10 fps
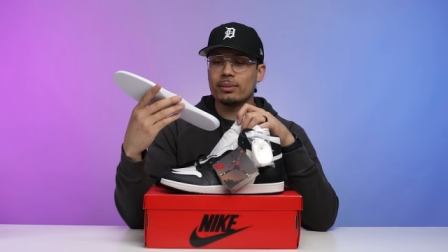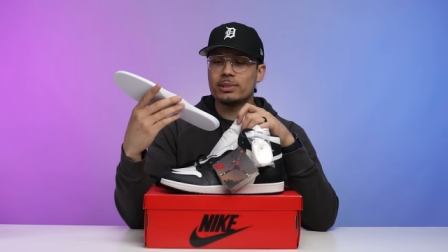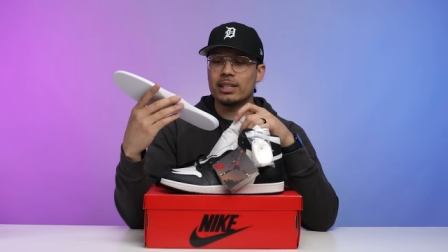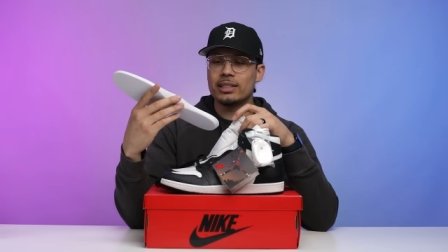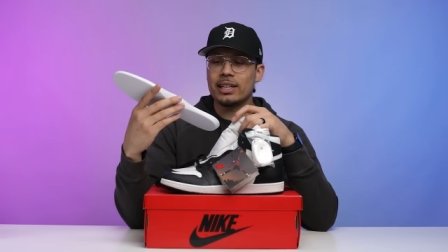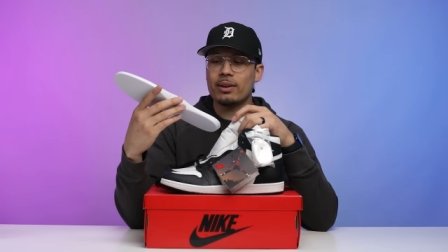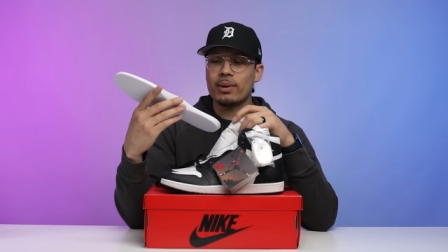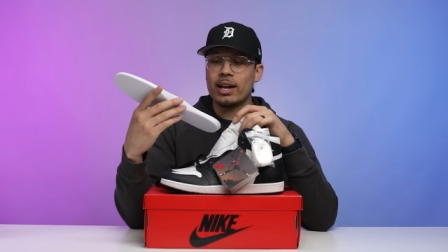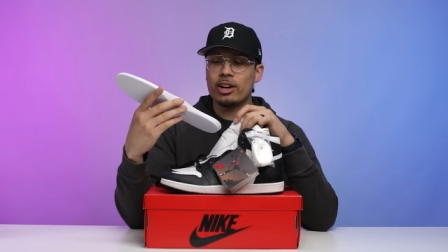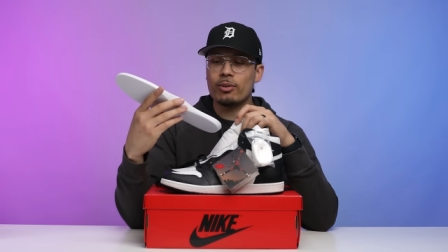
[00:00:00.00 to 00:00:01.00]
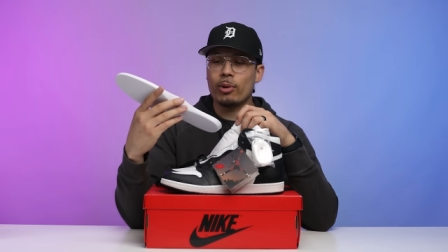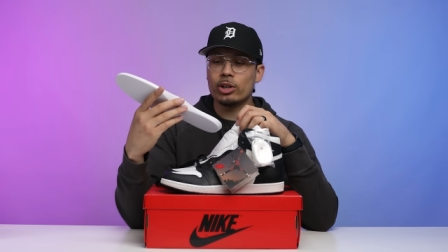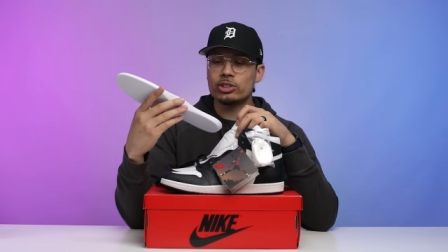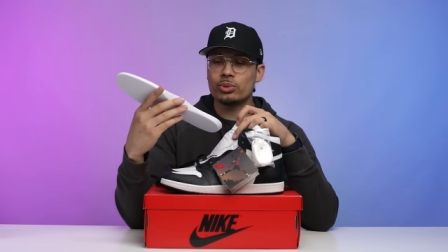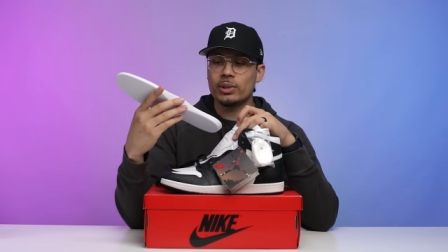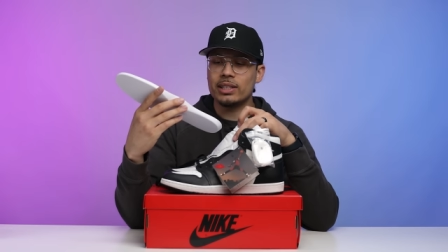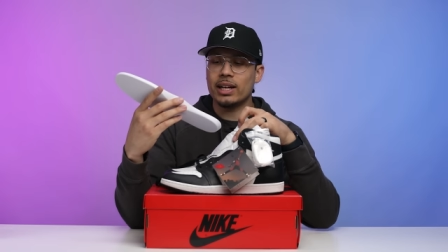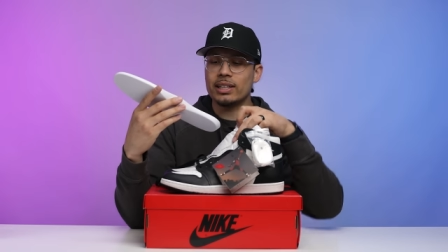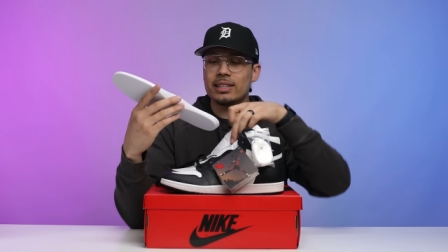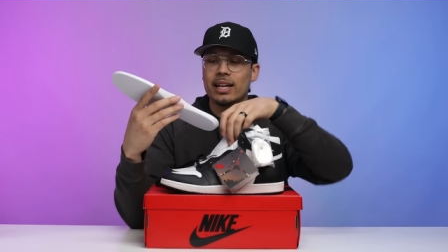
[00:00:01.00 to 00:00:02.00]
comes to the date right here, March
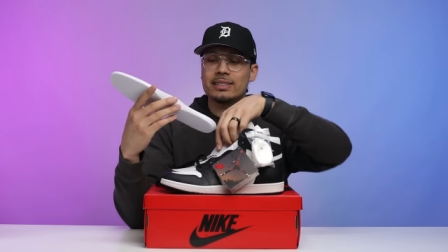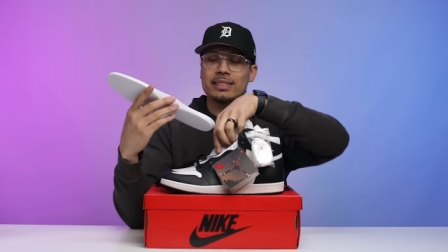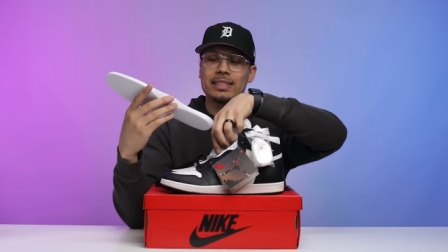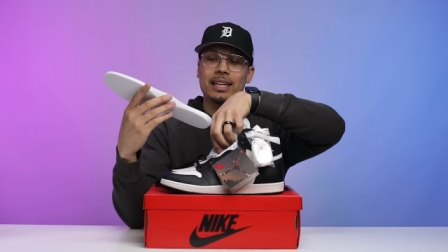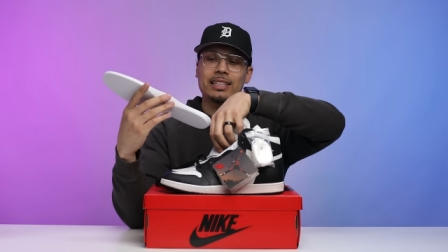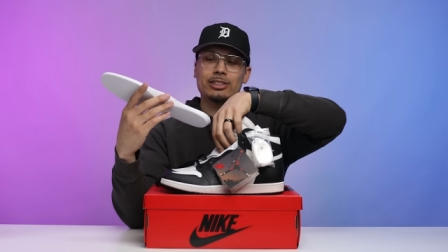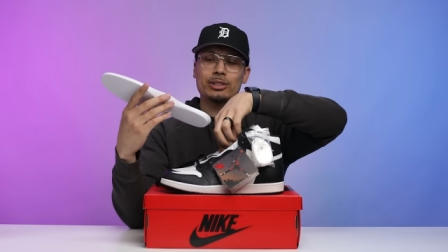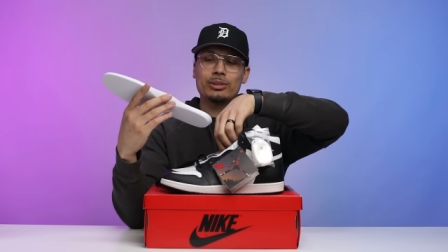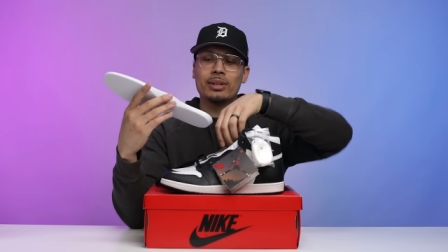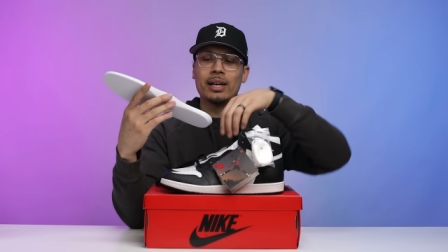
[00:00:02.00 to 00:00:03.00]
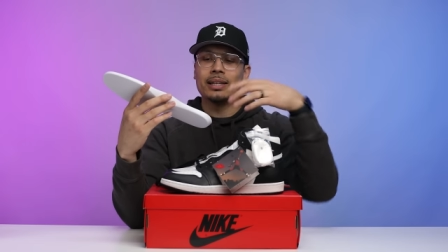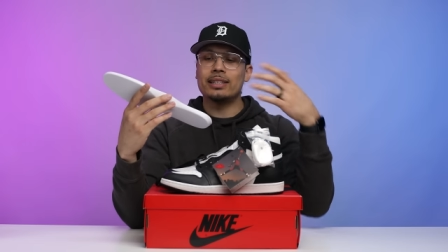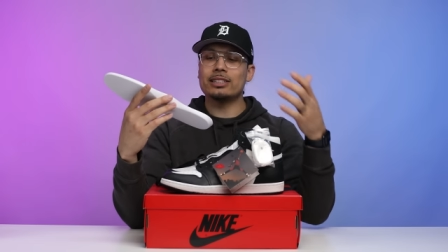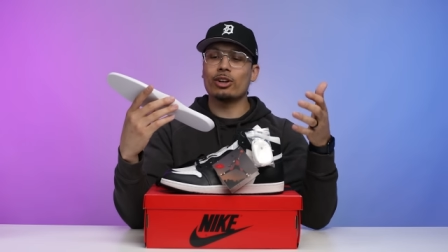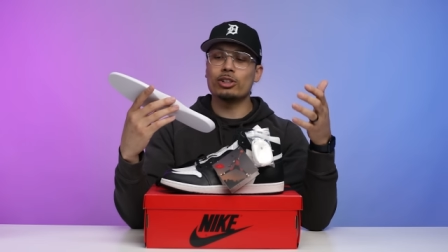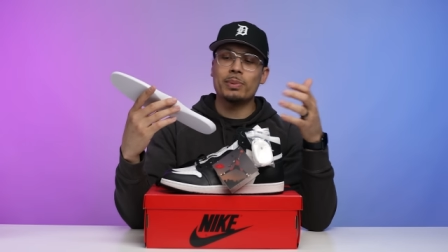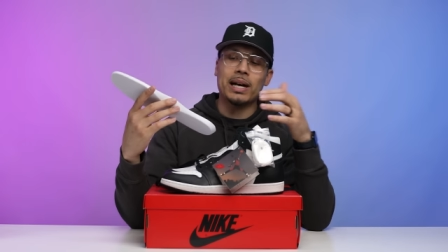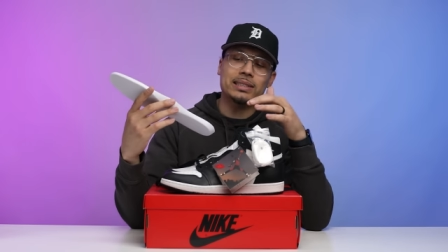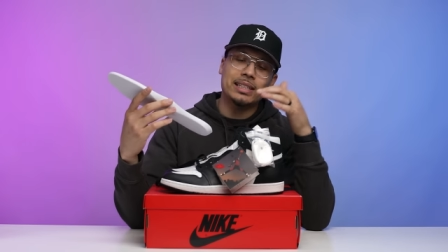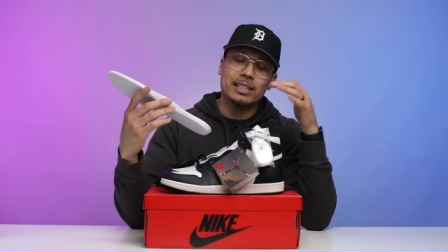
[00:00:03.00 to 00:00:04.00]
29th, 1982. This goes
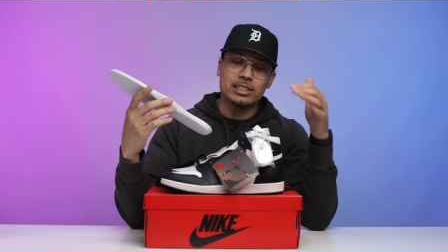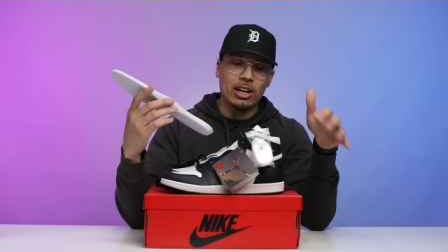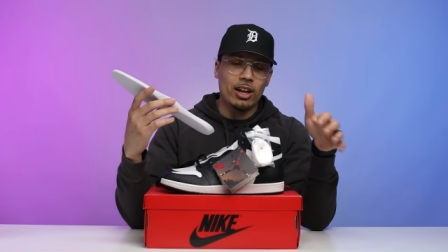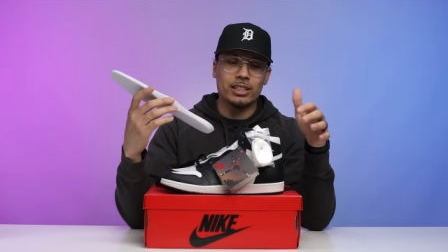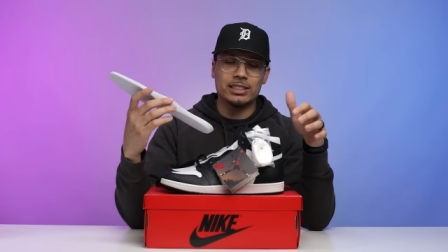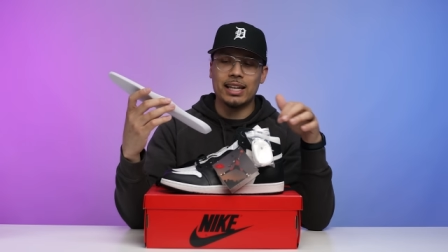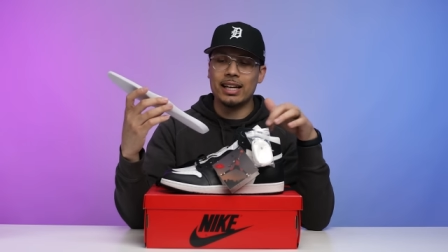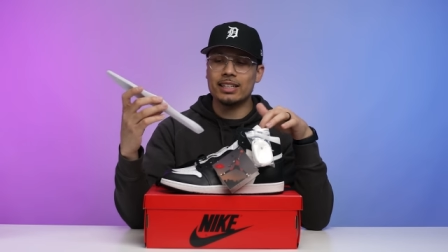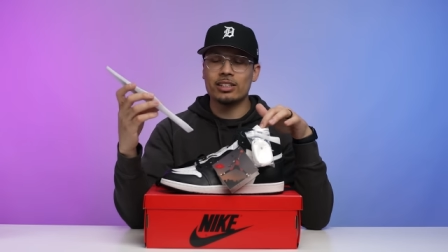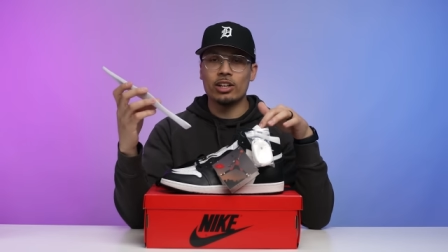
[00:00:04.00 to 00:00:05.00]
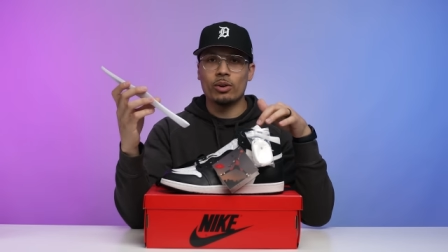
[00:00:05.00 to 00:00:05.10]
back to his college days,